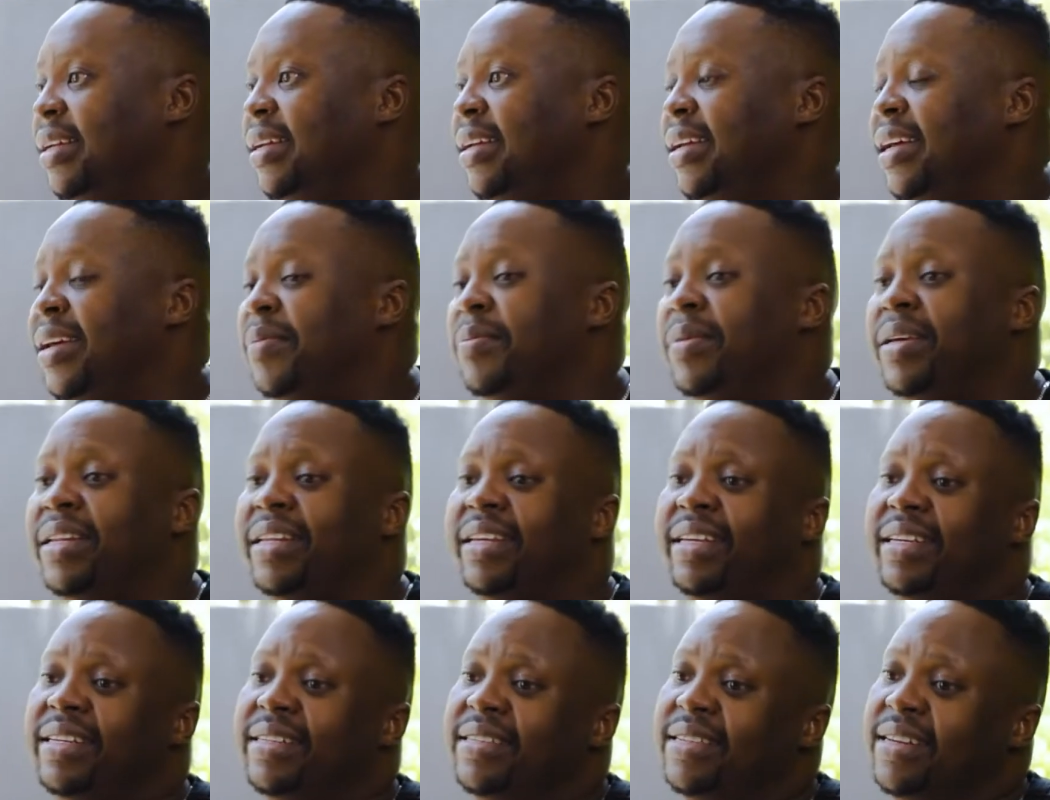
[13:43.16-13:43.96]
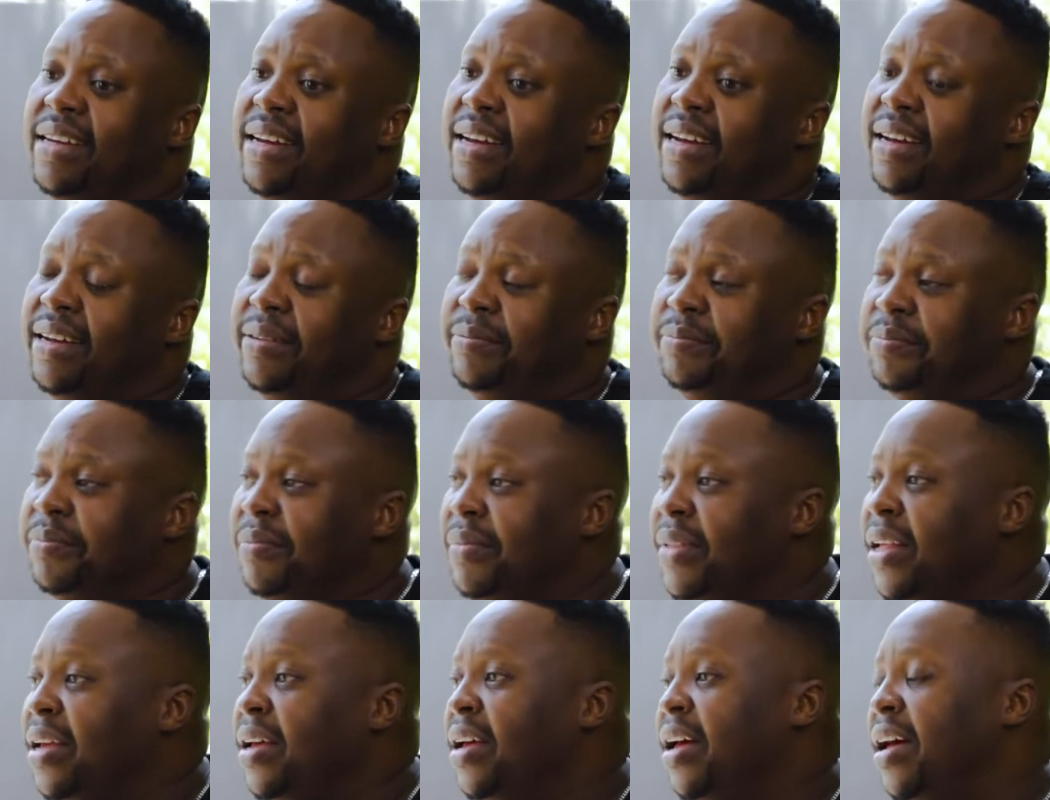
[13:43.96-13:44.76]
I mean, he's a
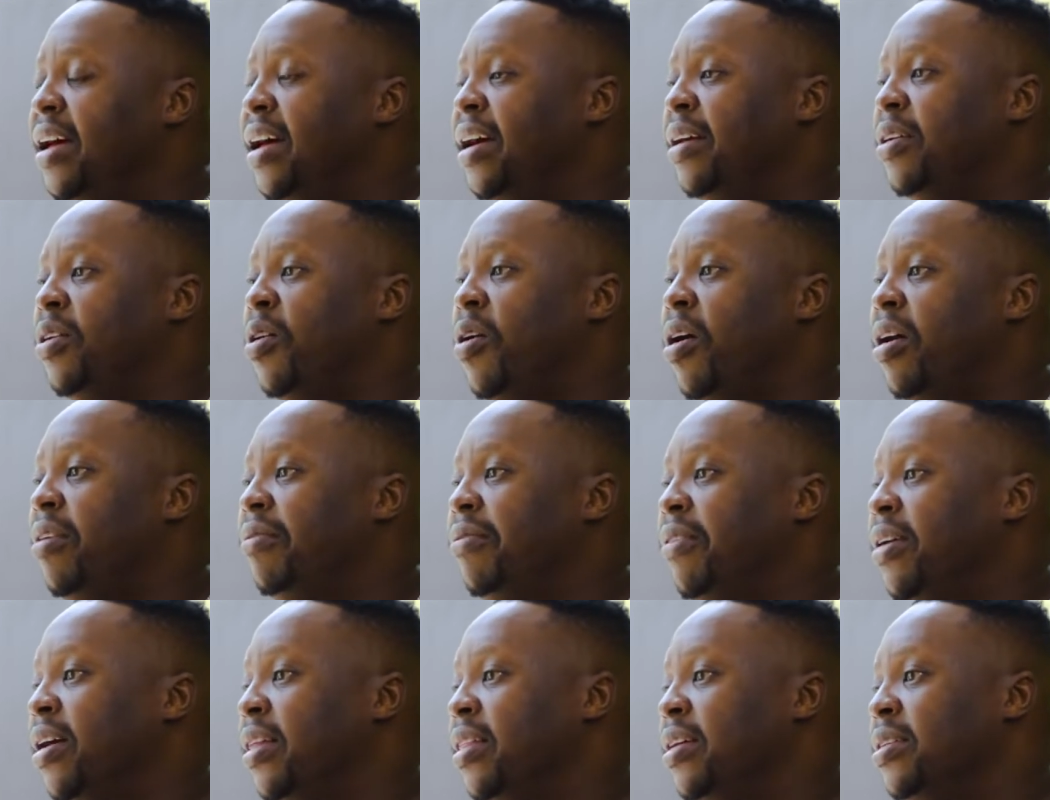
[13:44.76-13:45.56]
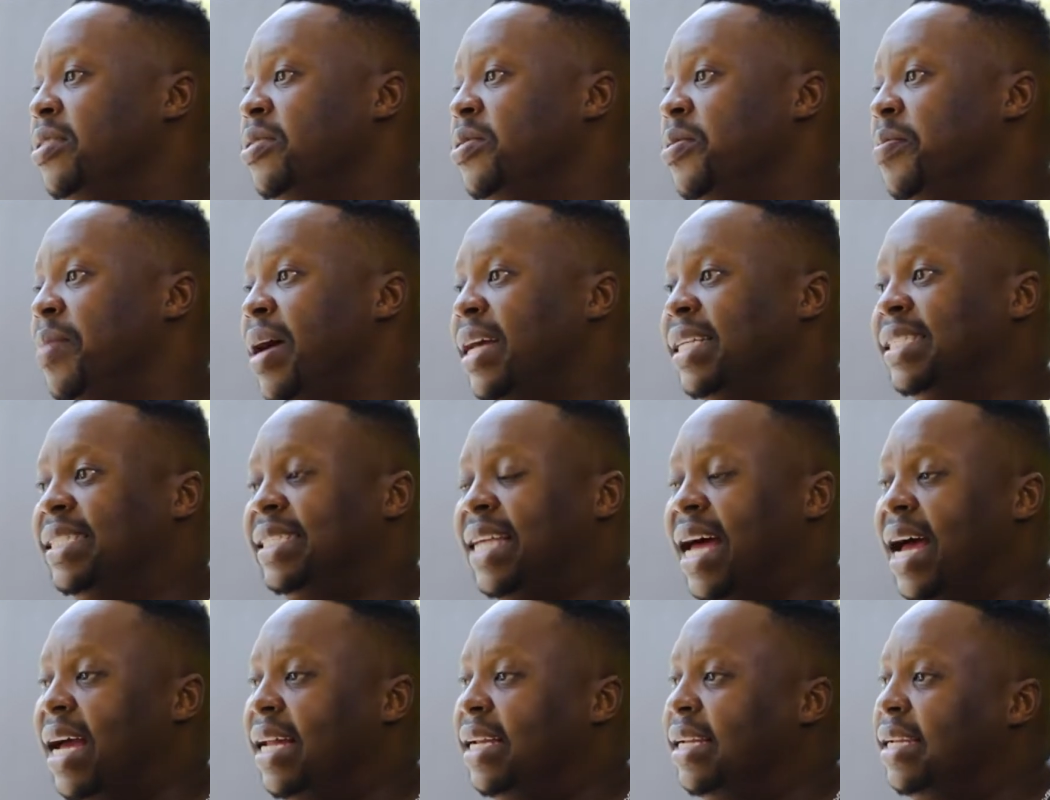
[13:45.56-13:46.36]
godfather to my
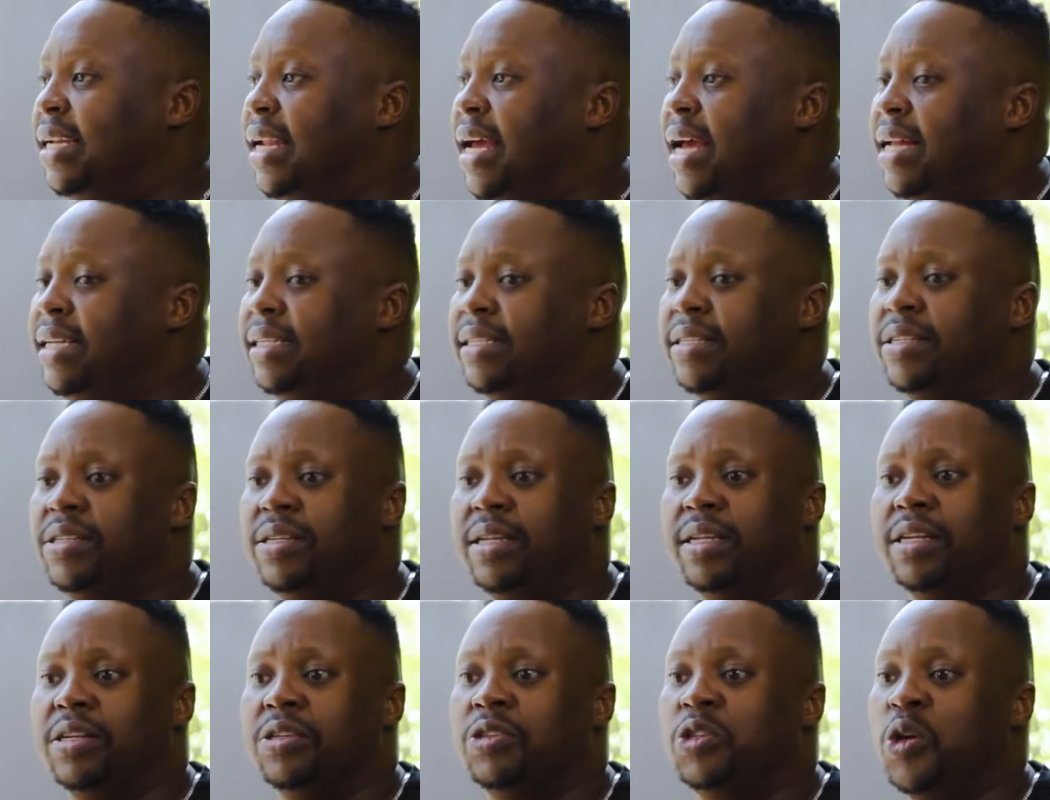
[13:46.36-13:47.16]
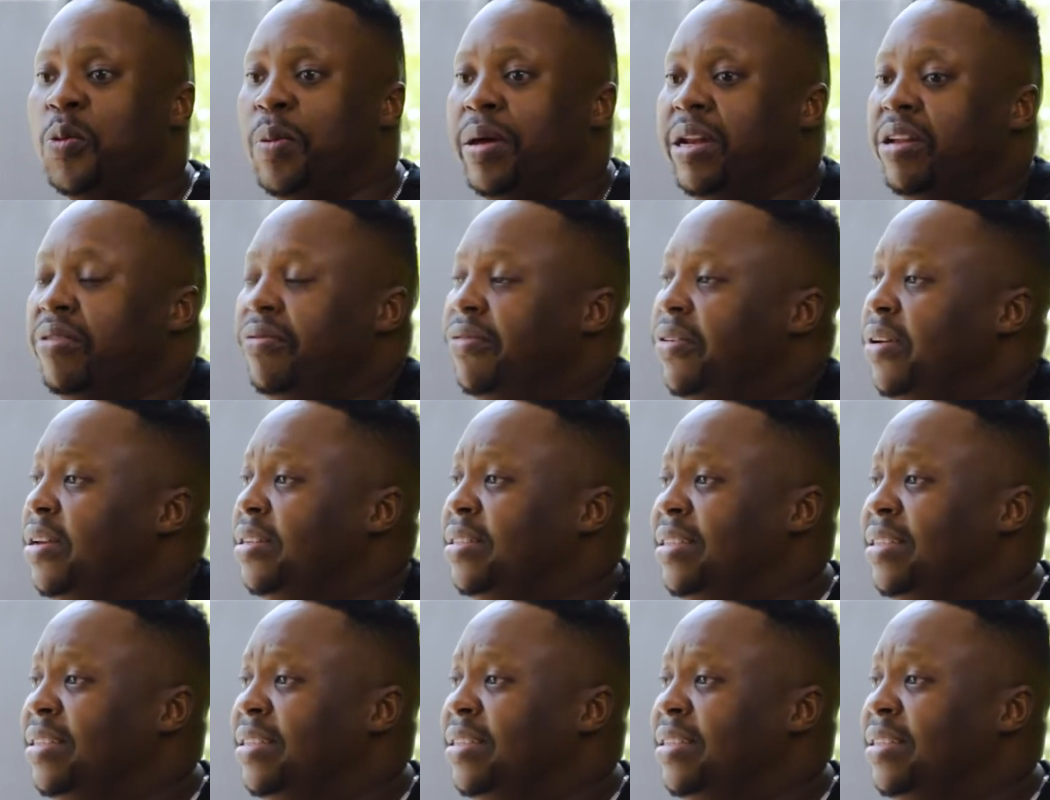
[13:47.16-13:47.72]
son, and just so many firsts.